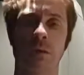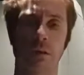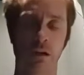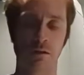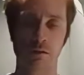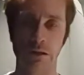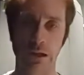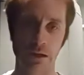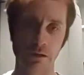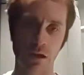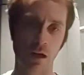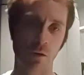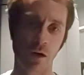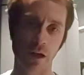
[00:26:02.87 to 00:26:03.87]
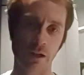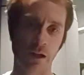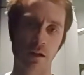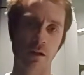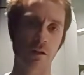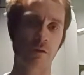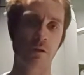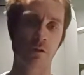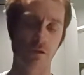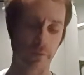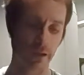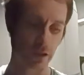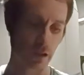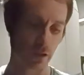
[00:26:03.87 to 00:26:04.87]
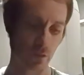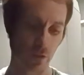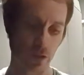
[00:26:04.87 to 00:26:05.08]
that's the anti-white narrative. You're speaking